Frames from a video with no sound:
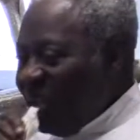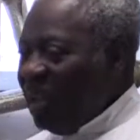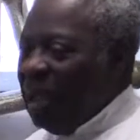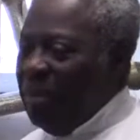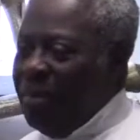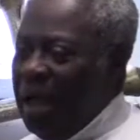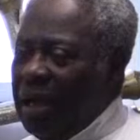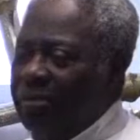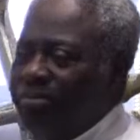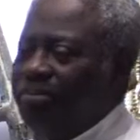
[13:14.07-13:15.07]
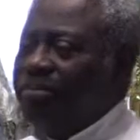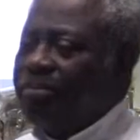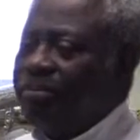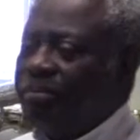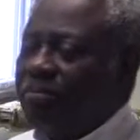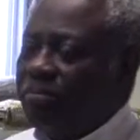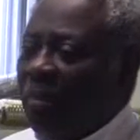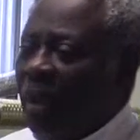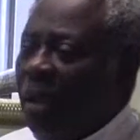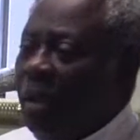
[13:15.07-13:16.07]
Amen. Amen.
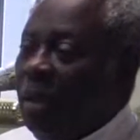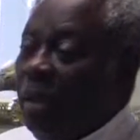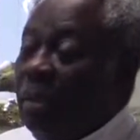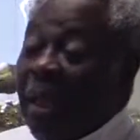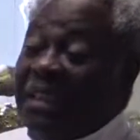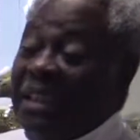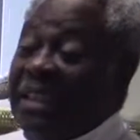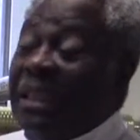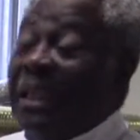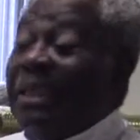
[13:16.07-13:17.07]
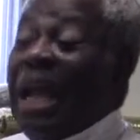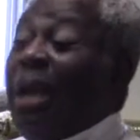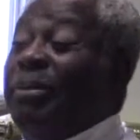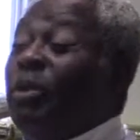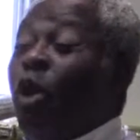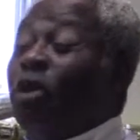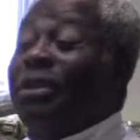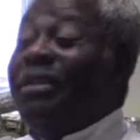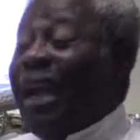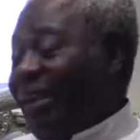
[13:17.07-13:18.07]
That is, there will be no
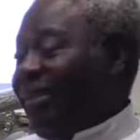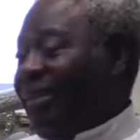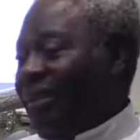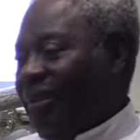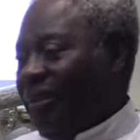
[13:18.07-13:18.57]
death.